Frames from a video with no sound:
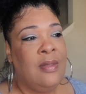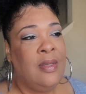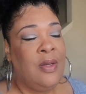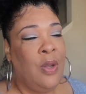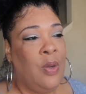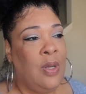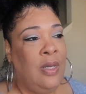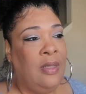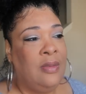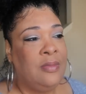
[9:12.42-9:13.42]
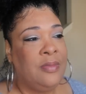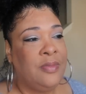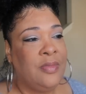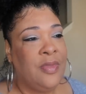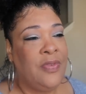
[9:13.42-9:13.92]
you know,
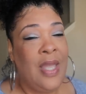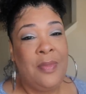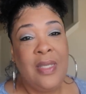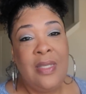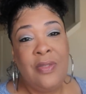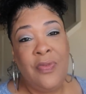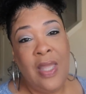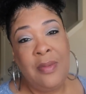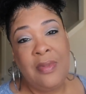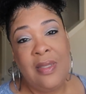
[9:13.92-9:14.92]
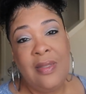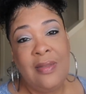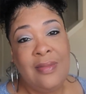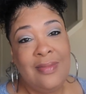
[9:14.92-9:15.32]
um, family is family.